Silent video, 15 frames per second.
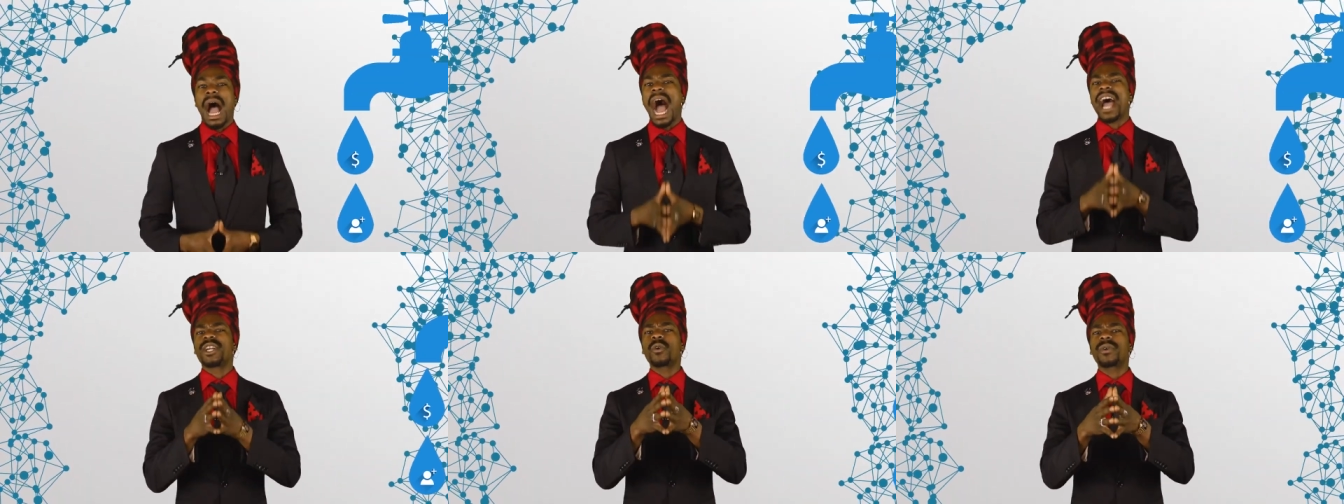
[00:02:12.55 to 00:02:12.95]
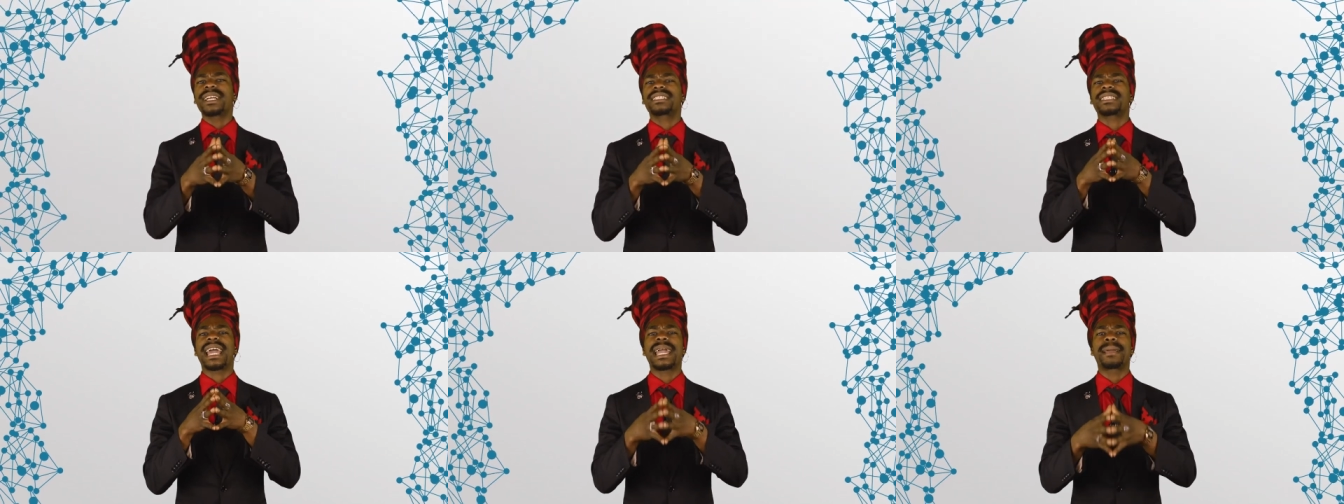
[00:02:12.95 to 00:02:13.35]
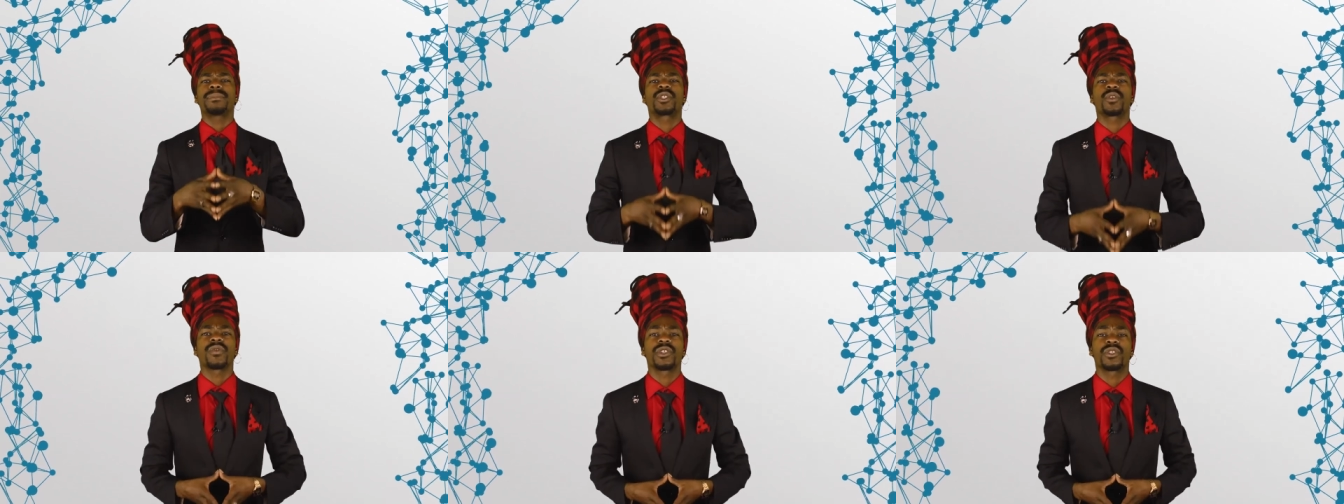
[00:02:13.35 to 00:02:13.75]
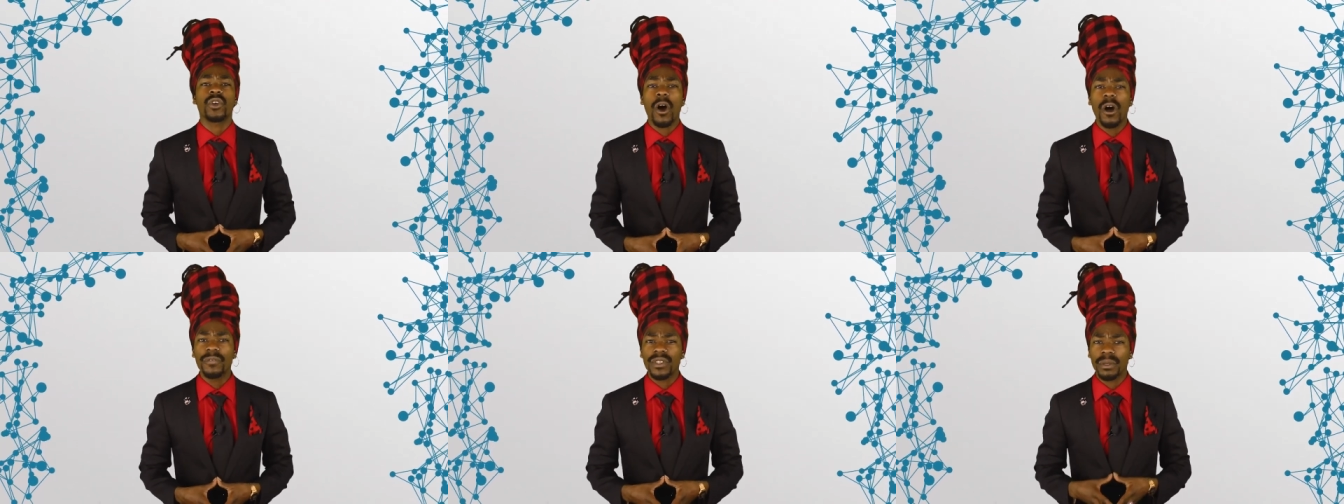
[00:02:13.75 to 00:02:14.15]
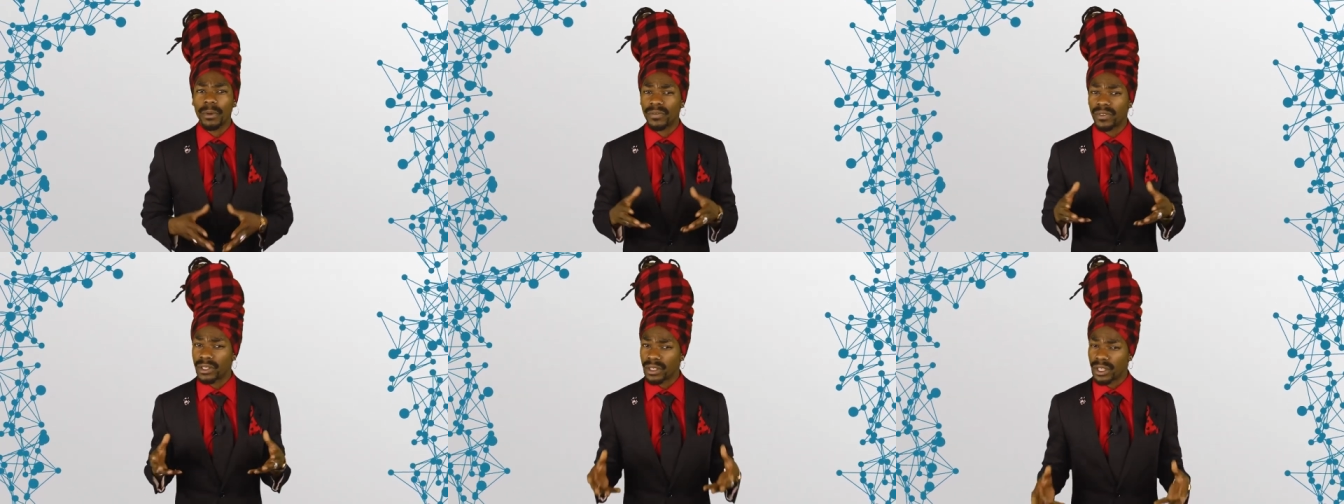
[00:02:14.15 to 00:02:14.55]
IOTX aims to resolve some
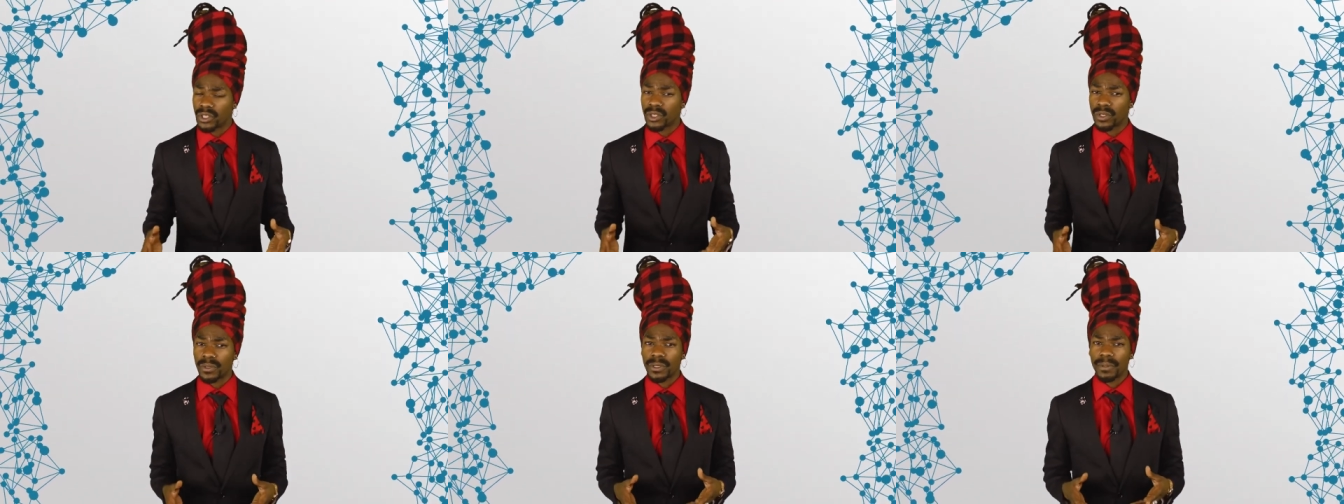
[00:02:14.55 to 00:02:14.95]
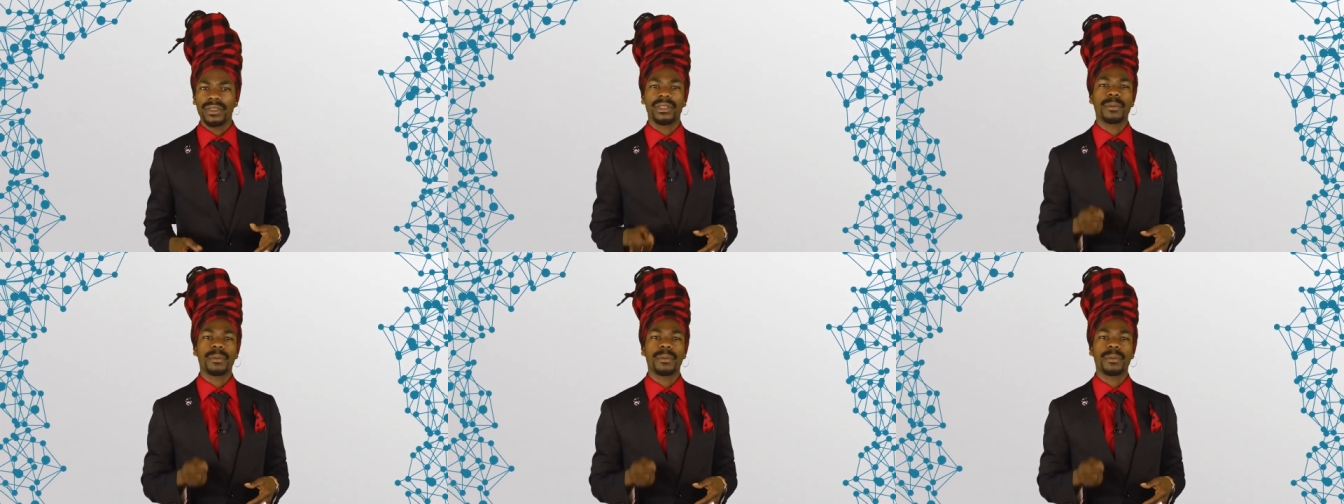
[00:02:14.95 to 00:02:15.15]
of these issues.